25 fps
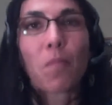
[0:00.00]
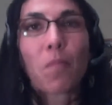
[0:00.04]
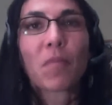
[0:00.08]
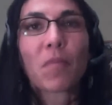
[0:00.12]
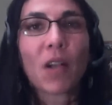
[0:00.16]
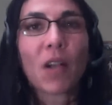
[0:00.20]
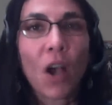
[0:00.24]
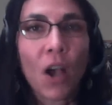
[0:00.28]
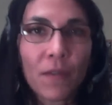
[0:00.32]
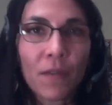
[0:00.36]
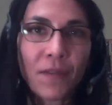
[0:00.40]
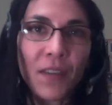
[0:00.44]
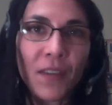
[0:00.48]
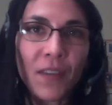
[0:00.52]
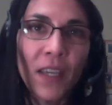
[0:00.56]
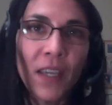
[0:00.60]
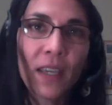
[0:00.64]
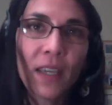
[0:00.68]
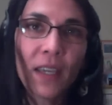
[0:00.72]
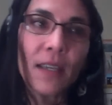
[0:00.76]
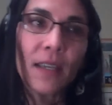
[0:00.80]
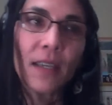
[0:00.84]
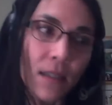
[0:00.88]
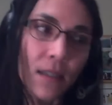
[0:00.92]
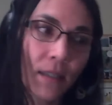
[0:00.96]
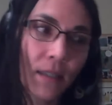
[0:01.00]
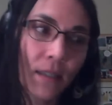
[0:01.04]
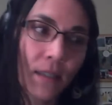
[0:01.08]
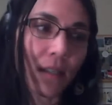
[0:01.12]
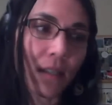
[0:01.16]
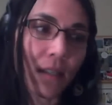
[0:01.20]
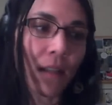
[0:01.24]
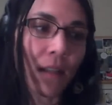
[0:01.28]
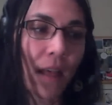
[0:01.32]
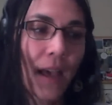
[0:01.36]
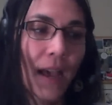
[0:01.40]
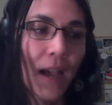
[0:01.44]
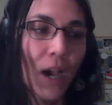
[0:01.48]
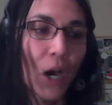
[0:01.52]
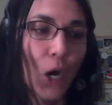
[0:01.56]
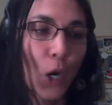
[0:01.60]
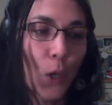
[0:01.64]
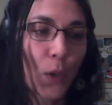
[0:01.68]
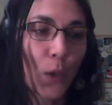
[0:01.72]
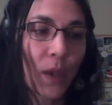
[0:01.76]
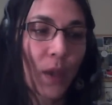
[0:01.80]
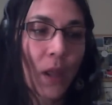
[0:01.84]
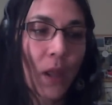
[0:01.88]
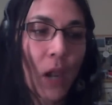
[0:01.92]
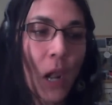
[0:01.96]
Coffee is
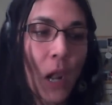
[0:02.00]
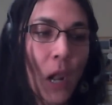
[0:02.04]
allowed.